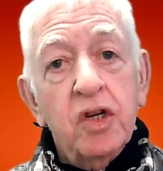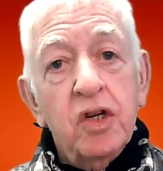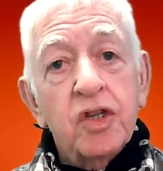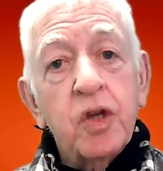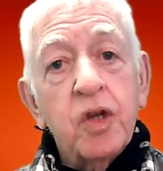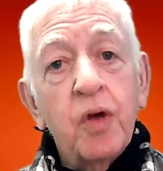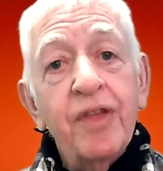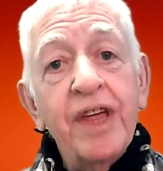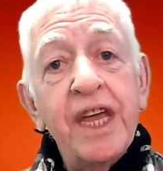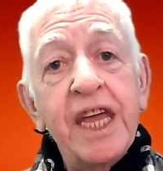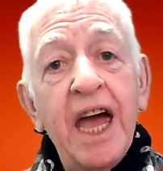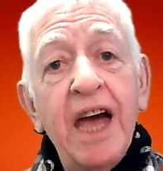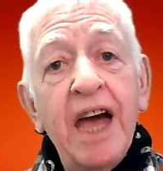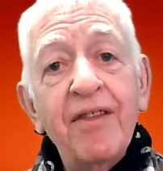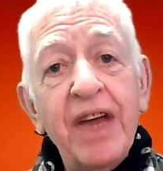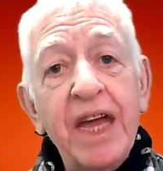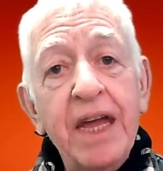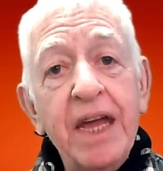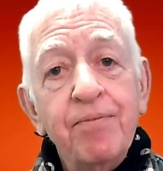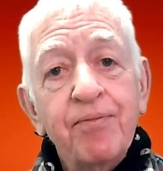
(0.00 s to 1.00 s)
So there you
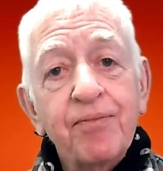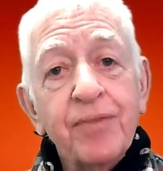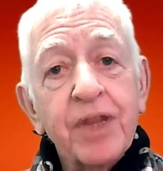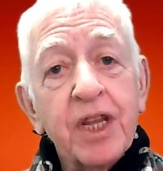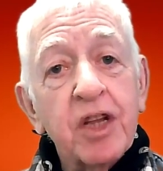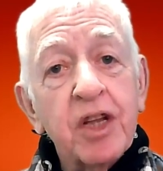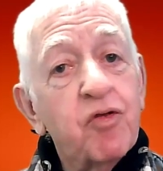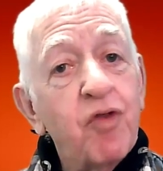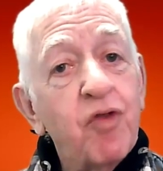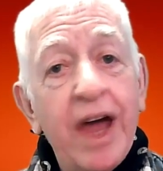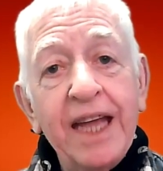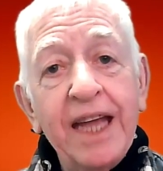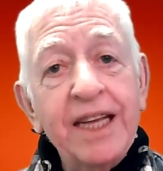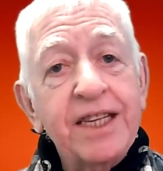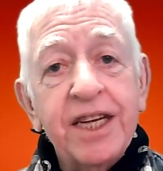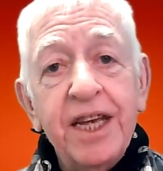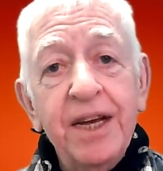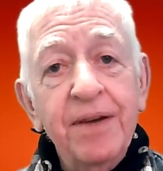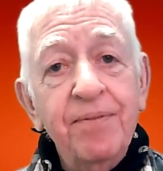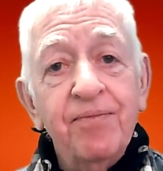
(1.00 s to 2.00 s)
have it.
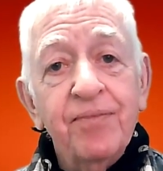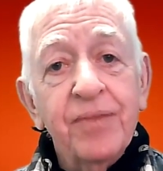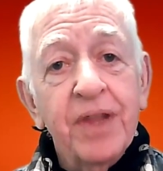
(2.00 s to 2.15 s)
Great.